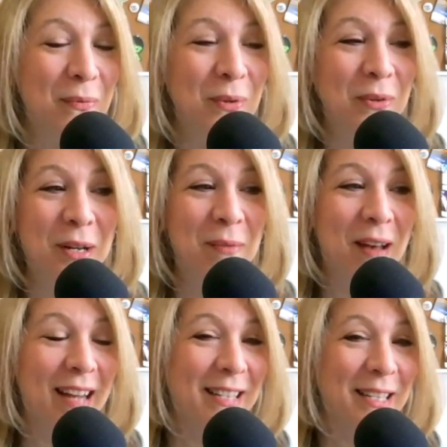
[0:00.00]
You can come
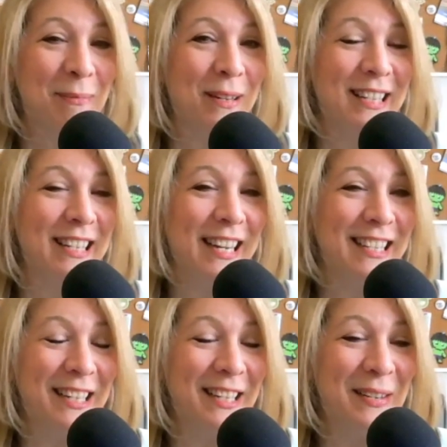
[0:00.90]
back to this
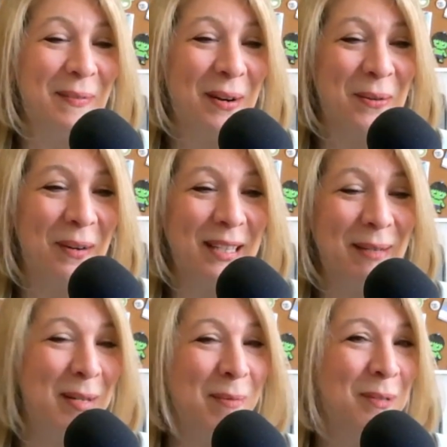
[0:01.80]
presentation when you want
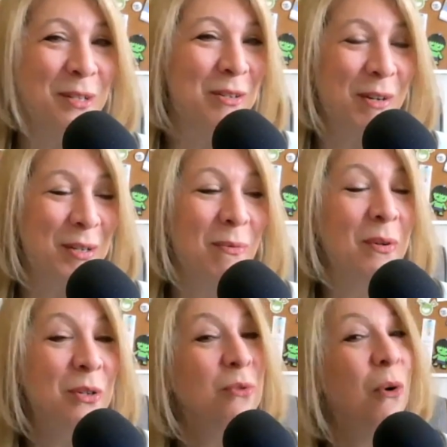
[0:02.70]
some tips and tricks when
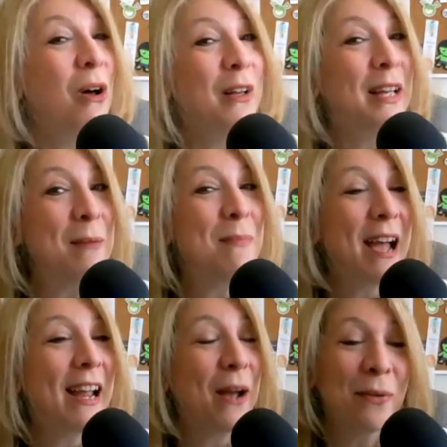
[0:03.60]
we do all get
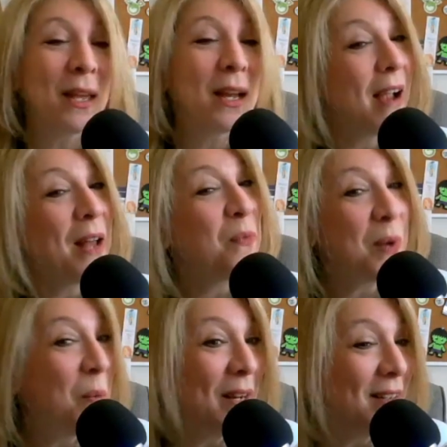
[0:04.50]
back out there, and
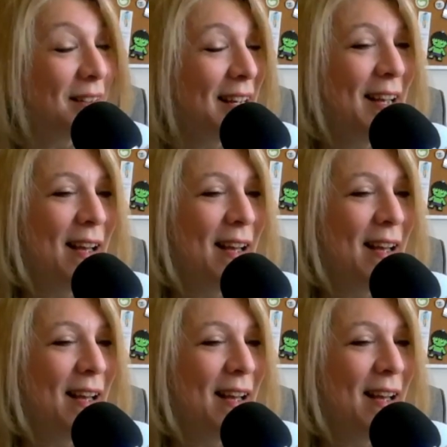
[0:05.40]
we will.